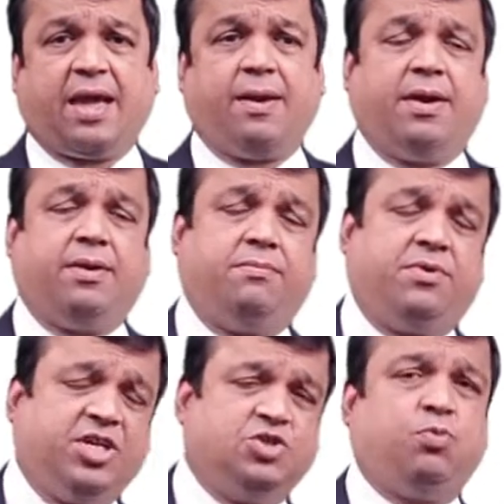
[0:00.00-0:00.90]
a
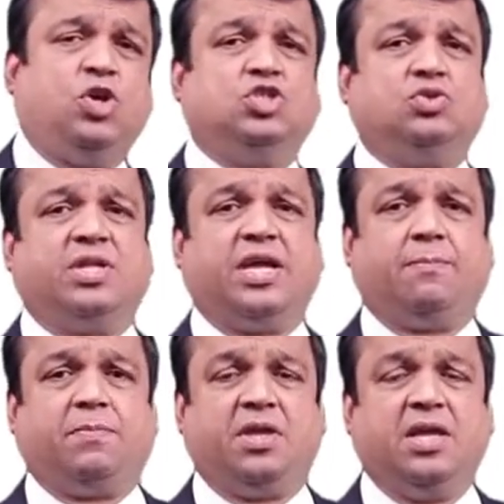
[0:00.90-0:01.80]
response to
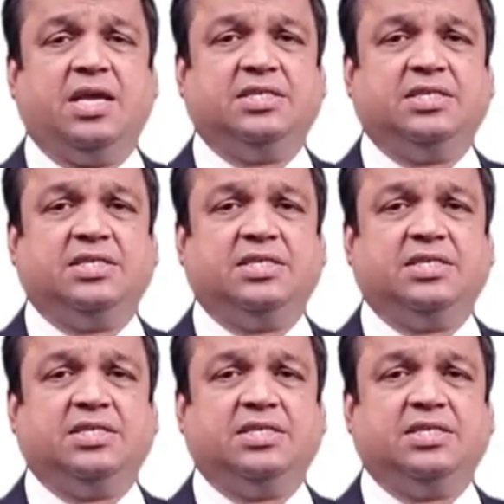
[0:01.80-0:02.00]
therapy